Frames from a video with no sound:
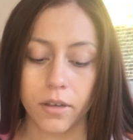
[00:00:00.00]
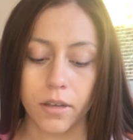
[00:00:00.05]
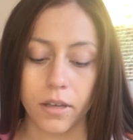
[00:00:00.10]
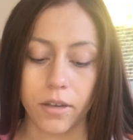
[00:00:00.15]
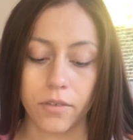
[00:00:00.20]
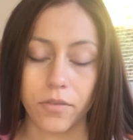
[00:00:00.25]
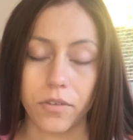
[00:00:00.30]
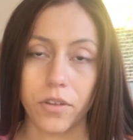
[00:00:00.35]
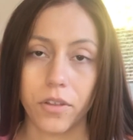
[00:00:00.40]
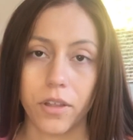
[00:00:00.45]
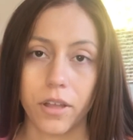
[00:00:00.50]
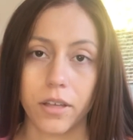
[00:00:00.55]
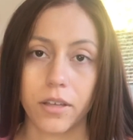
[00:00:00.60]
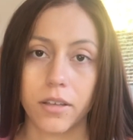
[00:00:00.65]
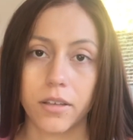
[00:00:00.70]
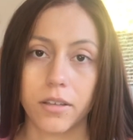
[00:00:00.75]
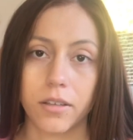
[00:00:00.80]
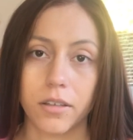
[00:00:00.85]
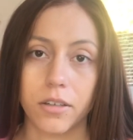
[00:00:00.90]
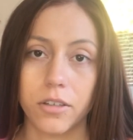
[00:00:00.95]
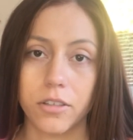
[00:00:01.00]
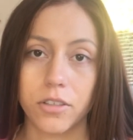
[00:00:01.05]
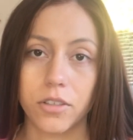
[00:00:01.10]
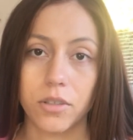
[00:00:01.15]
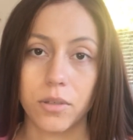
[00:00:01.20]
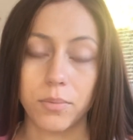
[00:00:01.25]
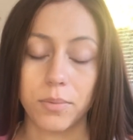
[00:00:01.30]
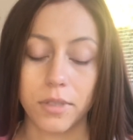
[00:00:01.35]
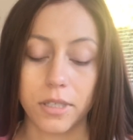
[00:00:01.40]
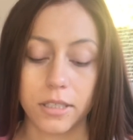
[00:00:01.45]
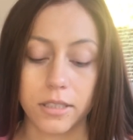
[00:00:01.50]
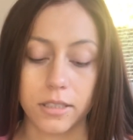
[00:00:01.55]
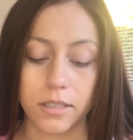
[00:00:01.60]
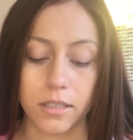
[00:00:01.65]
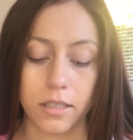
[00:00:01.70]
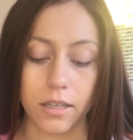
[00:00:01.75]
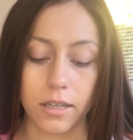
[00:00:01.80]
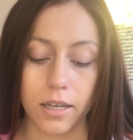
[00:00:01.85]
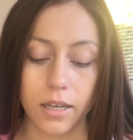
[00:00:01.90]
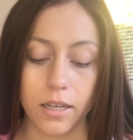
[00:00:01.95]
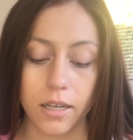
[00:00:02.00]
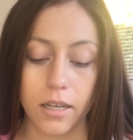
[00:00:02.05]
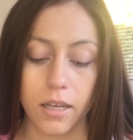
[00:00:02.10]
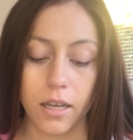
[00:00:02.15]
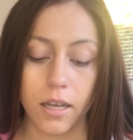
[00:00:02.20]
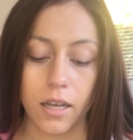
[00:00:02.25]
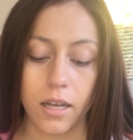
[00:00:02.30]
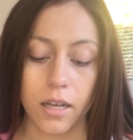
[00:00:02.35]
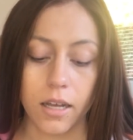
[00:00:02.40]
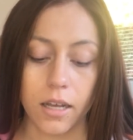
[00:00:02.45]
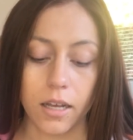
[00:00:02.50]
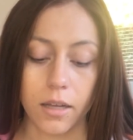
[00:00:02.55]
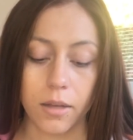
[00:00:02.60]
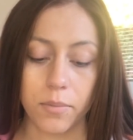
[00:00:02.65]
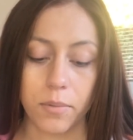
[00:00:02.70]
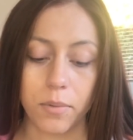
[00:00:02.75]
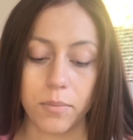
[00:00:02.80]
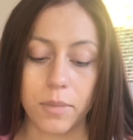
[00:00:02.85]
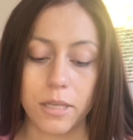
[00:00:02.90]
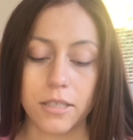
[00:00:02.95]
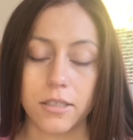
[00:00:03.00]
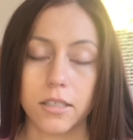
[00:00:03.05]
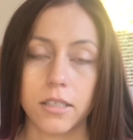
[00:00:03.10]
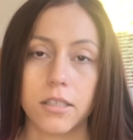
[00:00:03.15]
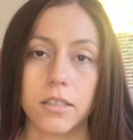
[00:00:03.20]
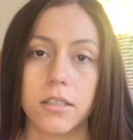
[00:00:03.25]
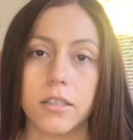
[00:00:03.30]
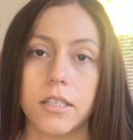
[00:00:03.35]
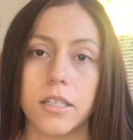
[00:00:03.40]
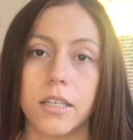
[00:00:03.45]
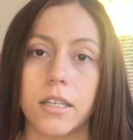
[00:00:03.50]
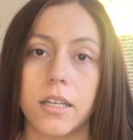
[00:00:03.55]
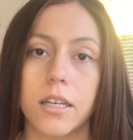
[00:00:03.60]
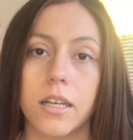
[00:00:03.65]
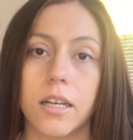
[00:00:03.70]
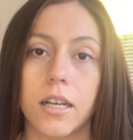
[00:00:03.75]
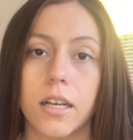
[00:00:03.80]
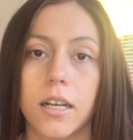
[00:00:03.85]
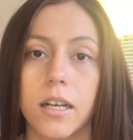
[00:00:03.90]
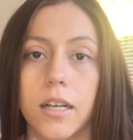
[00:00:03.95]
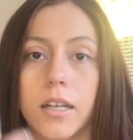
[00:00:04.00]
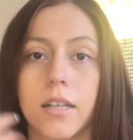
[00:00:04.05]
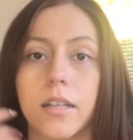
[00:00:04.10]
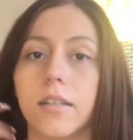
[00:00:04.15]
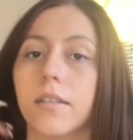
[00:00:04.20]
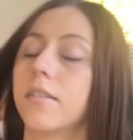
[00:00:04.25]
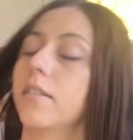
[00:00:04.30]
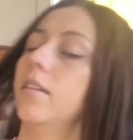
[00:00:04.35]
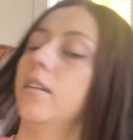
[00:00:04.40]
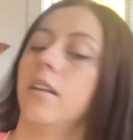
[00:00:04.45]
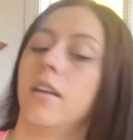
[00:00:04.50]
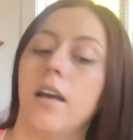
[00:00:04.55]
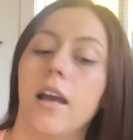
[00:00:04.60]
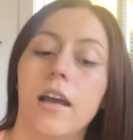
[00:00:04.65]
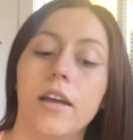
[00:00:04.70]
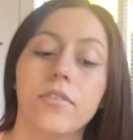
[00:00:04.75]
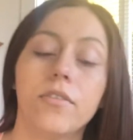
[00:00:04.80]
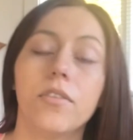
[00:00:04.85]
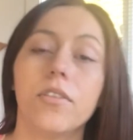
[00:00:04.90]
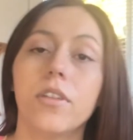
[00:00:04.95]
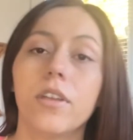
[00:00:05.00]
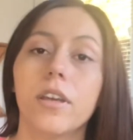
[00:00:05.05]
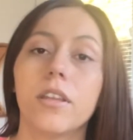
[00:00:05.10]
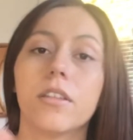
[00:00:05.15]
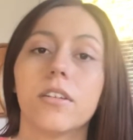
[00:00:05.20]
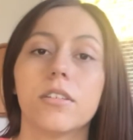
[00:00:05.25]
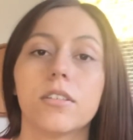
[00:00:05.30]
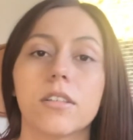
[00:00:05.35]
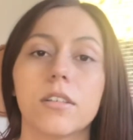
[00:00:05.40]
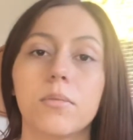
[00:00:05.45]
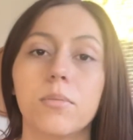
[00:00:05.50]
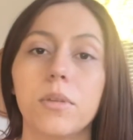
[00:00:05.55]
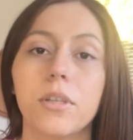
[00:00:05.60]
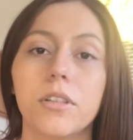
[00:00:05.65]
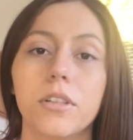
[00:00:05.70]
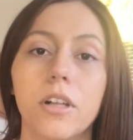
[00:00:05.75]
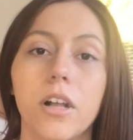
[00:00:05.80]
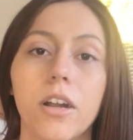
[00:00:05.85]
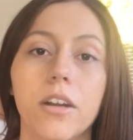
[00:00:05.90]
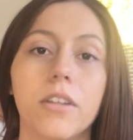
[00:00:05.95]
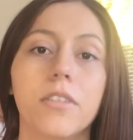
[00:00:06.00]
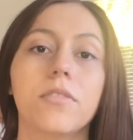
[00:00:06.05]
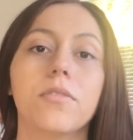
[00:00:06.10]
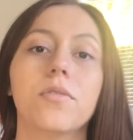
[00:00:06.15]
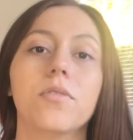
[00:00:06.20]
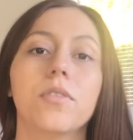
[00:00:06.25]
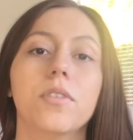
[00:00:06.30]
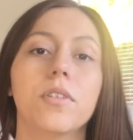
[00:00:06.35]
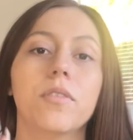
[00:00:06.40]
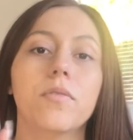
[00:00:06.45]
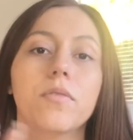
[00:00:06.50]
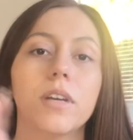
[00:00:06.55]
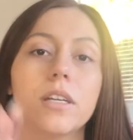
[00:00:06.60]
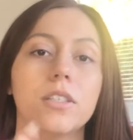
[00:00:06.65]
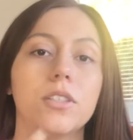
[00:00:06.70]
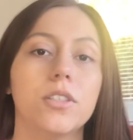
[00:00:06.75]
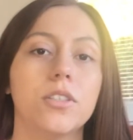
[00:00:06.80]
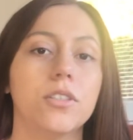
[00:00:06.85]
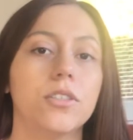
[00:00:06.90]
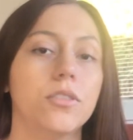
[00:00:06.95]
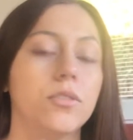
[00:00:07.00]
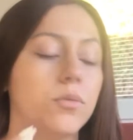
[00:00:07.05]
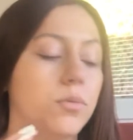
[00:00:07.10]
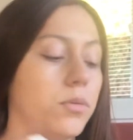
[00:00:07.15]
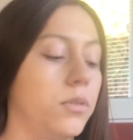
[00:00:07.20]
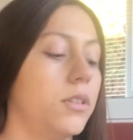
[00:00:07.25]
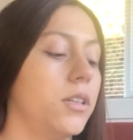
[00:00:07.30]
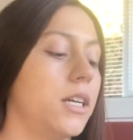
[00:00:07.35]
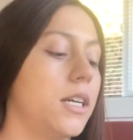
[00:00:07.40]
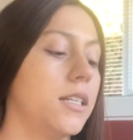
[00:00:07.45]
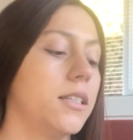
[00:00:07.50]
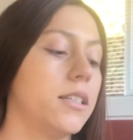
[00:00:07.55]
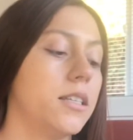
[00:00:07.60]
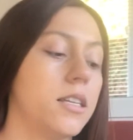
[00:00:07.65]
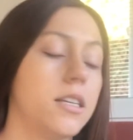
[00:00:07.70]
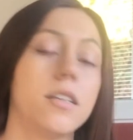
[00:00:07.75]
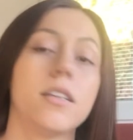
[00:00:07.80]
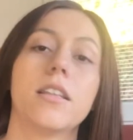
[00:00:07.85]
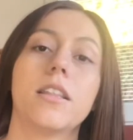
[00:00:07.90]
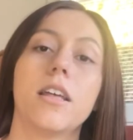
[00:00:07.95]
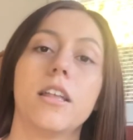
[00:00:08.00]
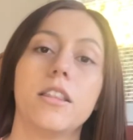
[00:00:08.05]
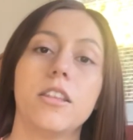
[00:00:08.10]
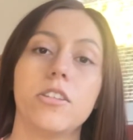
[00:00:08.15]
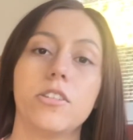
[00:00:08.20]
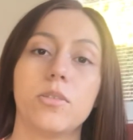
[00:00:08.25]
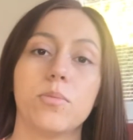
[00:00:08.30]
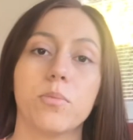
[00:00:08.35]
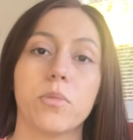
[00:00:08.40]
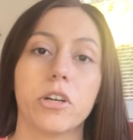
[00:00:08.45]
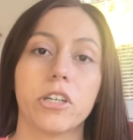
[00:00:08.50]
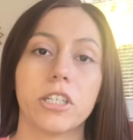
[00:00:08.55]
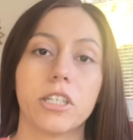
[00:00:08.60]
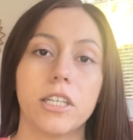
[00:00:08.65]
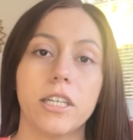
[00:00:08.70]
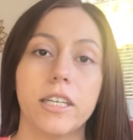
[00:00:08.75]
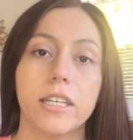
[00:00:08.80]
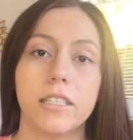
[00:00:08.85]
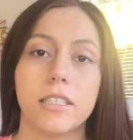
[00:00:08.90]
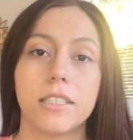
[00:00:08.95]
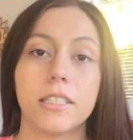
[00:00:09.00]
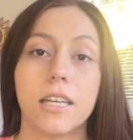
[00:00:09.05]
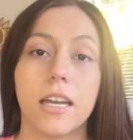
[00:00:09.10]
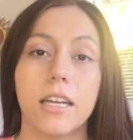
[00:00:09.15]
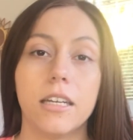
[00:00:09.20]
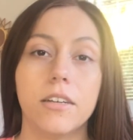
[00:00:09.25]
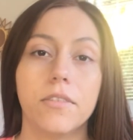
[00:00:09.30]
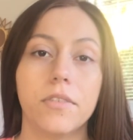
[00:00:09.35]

I feel like it also applies to that. But basically, I feel like there's going to be a lot of investors realizing that this market is kind of